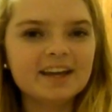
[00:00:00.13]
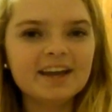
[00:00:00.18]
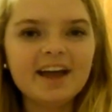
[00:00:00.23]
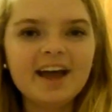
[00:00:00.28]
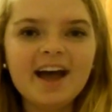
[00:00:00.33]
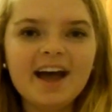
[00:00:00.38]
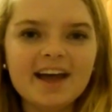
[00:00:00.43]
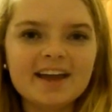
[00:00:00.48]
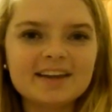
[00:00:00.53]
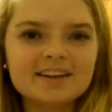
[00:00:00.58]

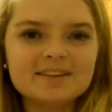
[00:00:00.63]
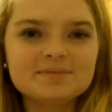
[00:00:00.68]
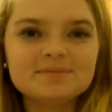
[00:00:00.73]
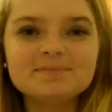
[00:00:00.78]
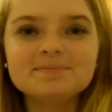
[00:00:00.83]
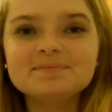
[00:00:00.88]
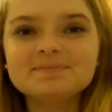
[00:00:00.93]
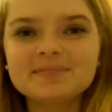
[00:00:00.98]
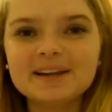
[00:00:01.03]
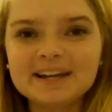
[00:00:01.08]
Hi,
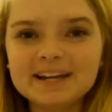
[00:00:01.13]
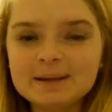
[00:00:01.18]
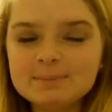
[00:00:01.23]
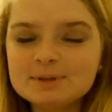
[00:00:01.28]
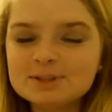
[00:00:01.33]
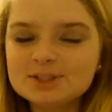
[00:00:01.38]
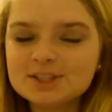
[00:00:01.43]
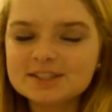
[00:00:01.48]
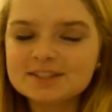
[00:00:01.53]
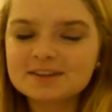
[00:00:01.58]
my name
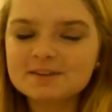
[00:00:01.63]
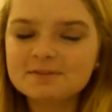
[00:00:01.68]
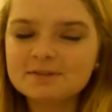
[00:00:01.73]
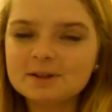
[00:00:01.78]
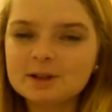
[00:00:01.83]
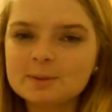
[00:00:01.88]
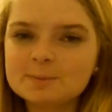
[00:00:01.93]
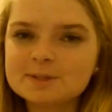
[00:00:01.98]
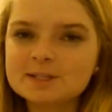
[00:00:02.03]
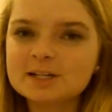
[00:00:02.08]
is Jessica
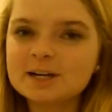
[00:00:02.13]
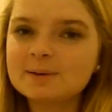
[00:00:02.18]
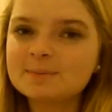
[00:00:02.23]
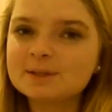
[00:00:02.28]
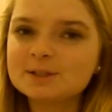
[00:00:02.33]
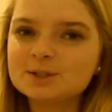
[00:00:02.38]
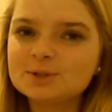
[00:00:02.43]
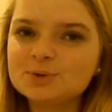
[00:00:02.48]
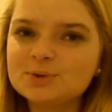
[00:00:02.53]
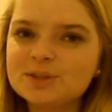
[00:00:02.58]
Phillips and I'm
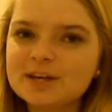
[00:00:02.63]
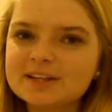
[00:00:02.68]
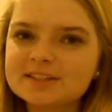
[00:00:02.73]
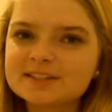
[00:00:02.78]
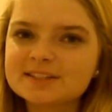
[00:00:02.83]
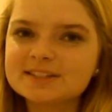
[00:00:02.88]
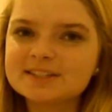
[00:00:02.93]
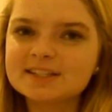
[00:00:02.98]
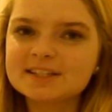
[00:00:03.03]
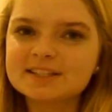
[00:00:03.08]
the
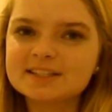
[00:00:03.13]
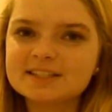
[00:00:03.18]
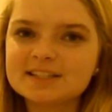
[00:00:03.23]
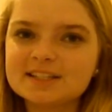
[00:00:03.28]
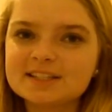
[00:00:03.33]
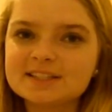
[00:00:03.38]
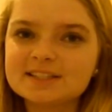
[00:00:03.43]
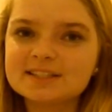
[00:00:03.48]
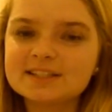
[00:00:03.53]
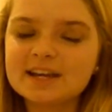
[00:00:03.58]

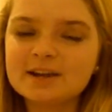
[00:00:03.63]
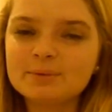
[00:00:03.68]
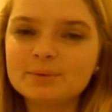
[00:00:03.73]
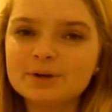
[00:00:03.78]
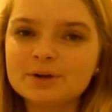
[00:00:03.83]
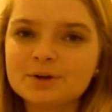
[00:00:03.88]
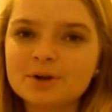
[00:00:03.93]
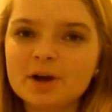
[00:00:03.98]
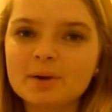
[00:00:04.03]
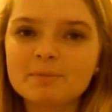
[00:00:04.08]
2016 state
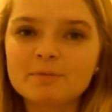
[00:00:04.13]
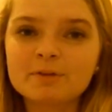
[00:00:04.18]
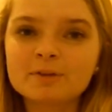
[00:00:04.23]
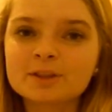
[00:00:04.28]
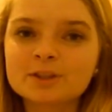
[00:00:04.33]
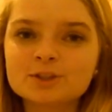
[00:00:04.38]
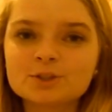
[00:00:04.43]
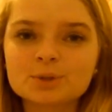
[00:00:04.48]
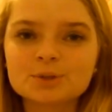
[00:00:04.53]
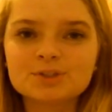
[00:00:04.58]
runner-up for
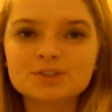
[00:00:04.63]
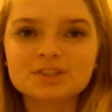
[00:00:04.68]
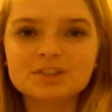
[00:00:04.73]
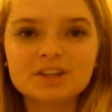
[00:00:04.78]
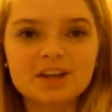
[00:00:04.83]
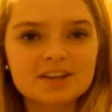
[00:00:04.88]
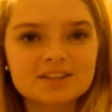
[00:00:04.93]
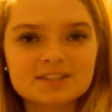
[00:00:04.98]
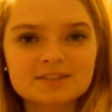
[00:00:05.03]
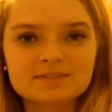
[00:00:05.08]
the Georgia
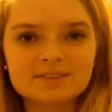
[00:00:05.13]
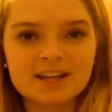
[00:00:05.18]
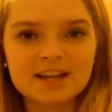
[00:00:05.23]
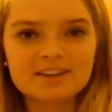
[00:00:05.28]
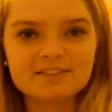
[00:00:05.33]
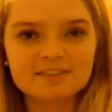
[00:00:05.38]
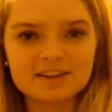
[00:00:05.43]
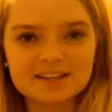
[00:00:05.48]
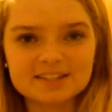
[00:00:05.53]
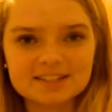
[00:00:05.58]
Laws of
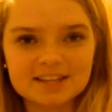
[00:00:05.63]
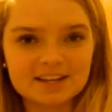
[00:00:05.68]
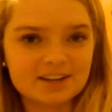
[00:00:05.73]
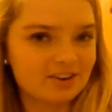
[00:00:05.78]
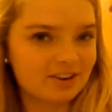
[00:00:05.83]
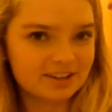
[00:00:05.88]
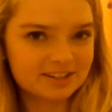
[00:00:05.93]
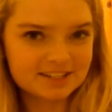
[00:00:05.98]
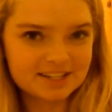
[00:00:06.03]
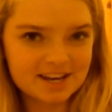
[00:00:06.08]
Life essay
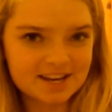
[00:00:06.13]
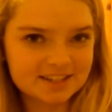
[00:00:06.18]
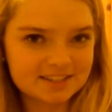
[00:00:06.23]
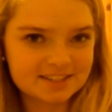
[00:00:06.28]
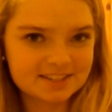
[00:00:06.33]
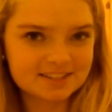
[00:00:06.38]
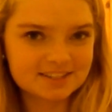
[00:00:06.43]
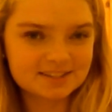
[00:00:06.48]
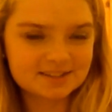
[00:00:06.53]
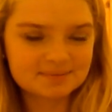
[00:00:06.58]

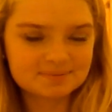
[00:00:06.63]
contest.